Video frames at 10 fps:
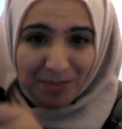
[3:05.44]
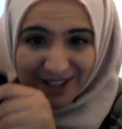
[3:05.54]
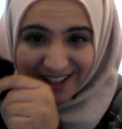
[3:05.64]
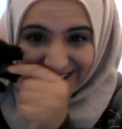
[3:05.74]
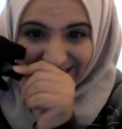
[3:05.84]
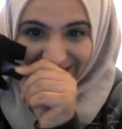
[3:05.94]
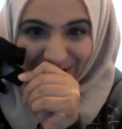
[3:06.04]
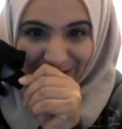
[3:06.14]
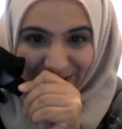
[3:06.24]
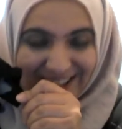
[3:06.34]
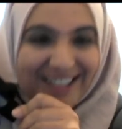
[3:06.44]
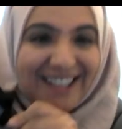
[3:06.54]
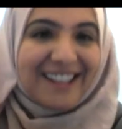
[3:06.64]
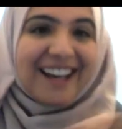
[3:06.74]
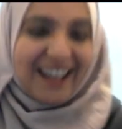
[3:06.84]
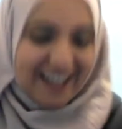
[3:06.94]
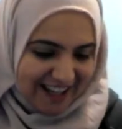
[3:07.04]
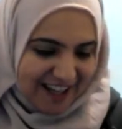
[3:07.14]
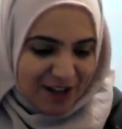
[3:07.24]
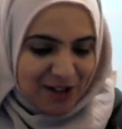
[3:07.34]
I don't know if you can see that.
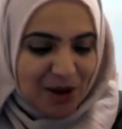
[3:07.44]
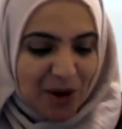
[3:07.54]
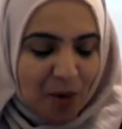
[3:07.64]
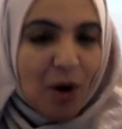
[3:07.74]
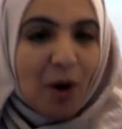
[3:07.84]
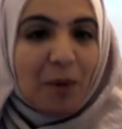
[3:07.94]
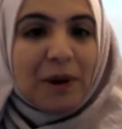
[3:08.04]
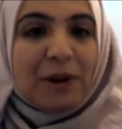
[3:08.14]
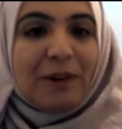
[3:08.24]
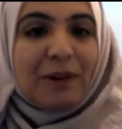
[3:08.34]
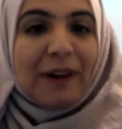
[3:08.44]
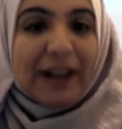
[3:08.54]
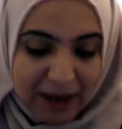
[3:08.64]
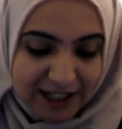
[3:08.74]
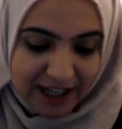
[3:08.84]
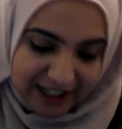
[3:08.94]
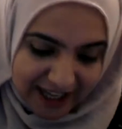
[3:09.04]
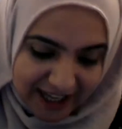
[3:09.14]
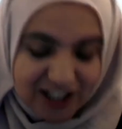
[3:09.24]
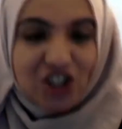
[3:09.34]
So what we recommend again is
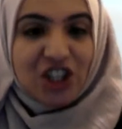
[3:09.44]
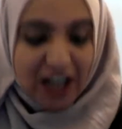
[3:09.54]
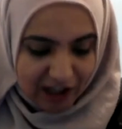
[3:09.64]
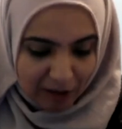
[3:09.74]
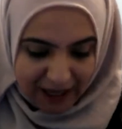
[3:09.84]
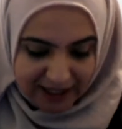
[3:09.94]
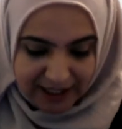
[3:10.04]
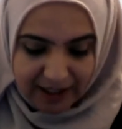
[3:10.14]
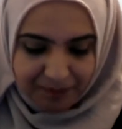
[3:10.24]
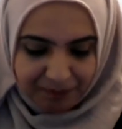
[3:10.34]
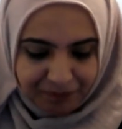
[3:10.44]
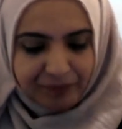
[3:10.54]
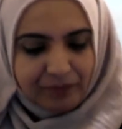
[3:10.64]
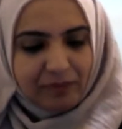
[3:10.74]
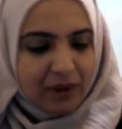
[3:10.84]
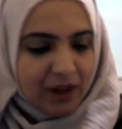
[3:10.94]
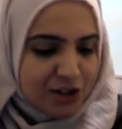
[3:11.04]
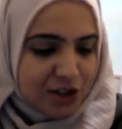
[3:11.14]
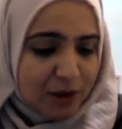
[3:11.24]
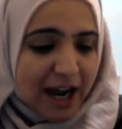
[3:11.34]
gel padding. So
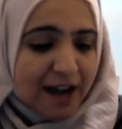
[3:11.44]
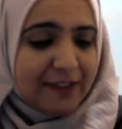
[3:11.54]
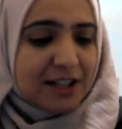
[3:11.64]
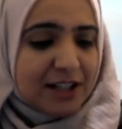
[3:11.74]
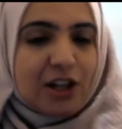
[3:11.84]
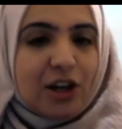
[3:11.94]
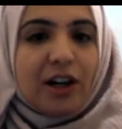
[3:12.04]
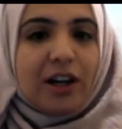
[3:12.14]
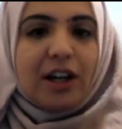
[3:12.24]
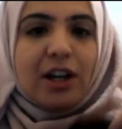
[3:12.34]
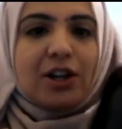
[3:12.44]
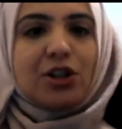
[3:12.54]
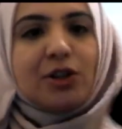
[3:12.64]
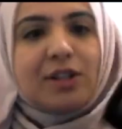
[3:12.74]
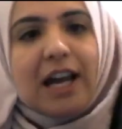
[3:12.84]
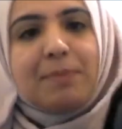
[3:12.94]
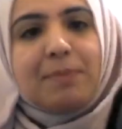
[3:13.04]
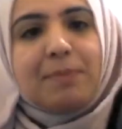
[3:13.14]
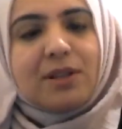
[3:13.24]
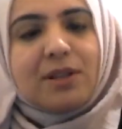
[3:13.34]
I've actually got two types.
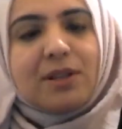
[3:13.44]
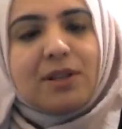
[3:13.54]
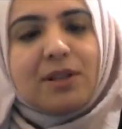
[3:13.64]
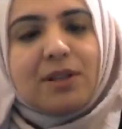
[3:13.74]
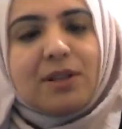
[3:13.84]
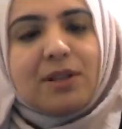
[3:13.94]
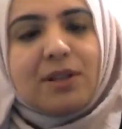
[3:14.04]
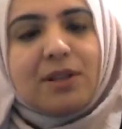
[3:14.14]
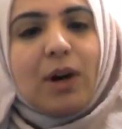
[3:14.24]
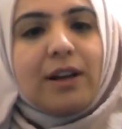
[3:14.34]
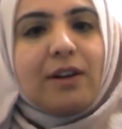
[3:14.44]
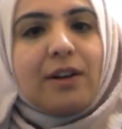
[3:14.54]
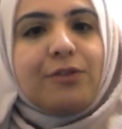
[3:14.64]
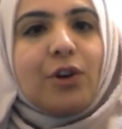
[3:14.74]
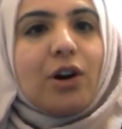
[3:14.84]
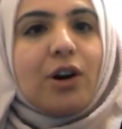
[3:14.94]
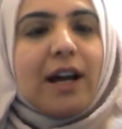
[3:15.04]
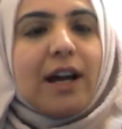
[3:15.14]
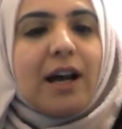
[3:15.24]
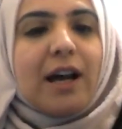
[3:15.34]
One for
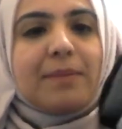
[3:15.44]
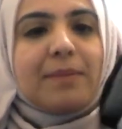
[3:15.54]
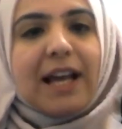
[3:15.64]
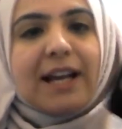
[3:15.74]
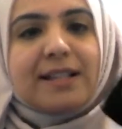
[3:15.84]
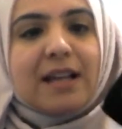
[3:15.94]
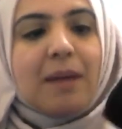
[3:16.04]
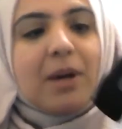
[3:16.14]
like summer.